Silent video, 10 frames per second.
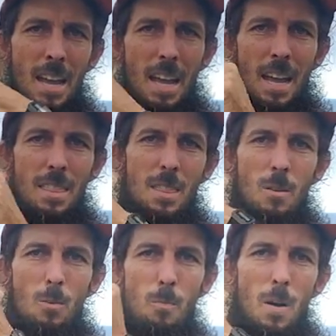and
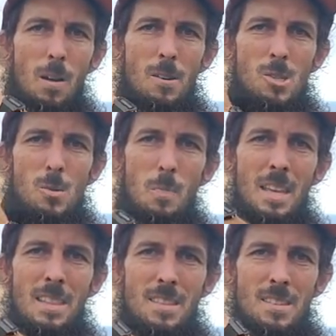the bar
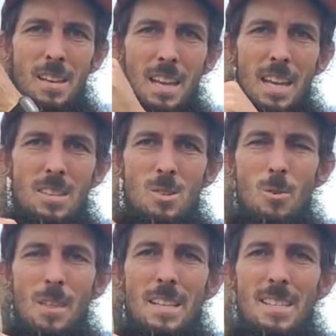spins, and
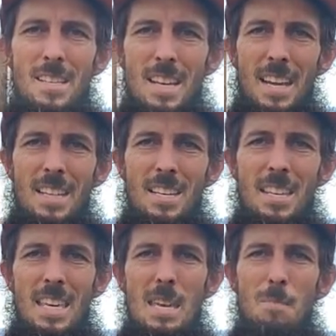so that's designed
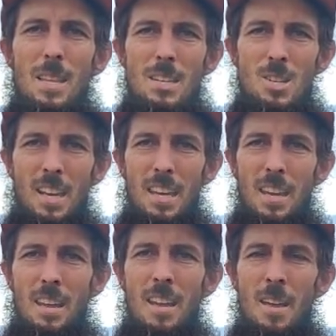to keep the
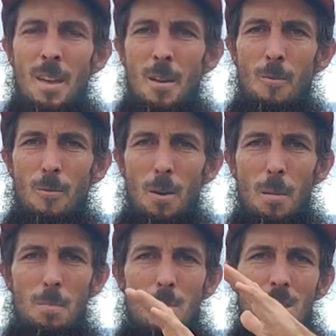chicken
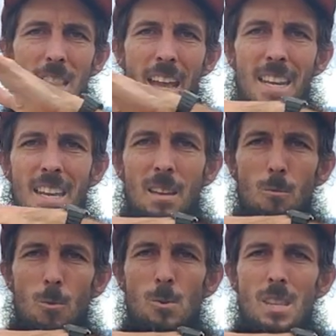from standing
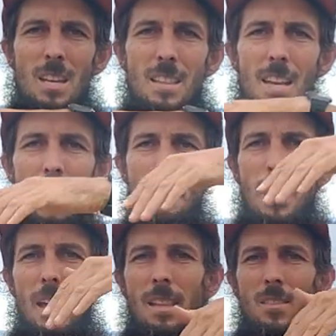and roosting on top
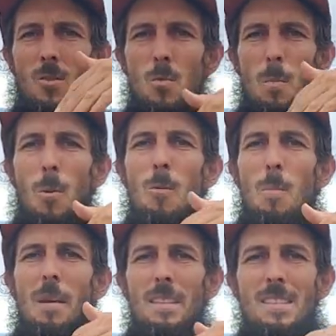and to
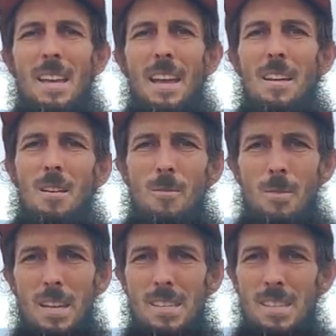poop inside
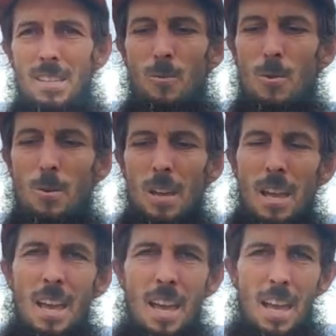of its food.
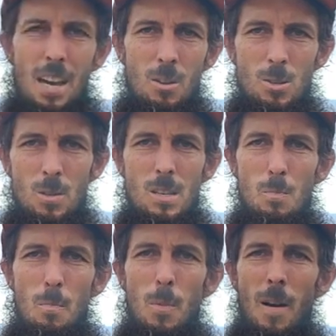And also this
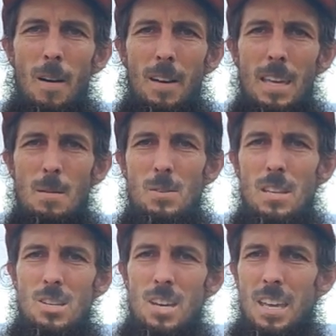bar keeps
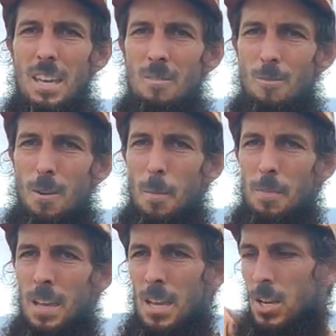the chicken
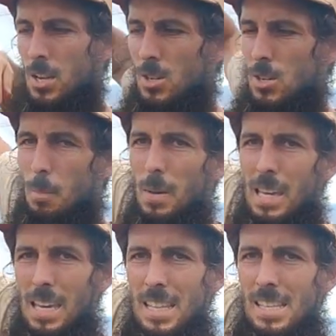from
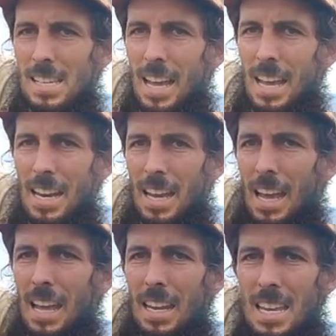jumping inside
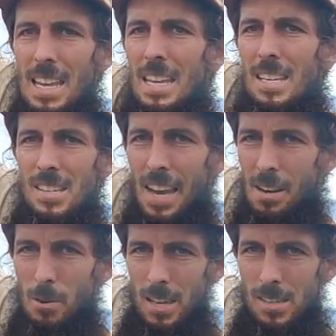and eating
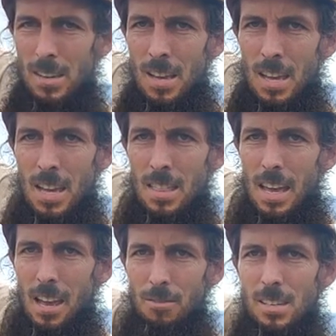sideways.
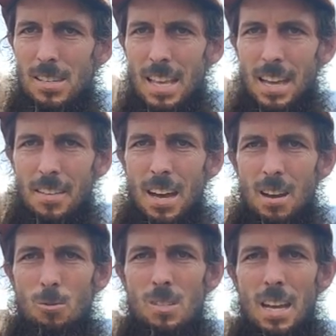They have to stand on the
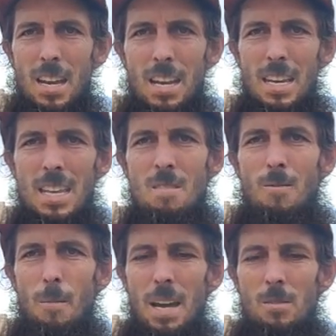outside and eat
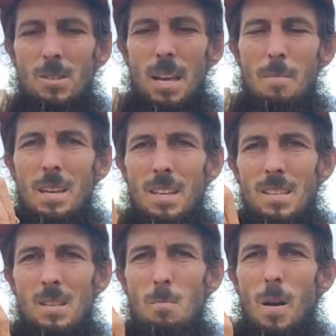from the outside because
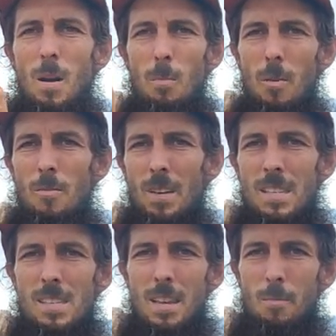this bar
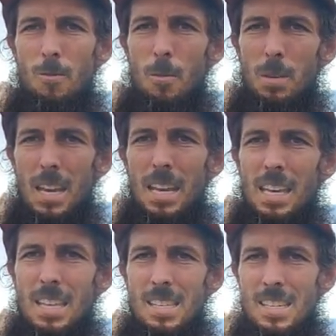prevents them from getting
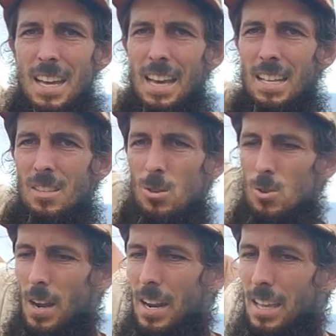inside to
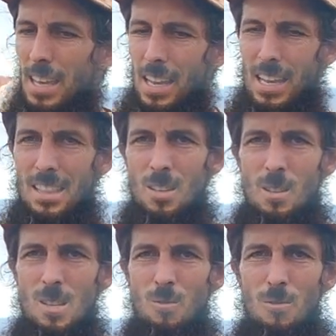try to get into
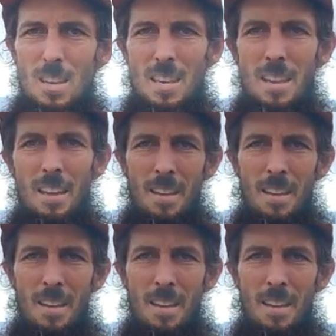this feed.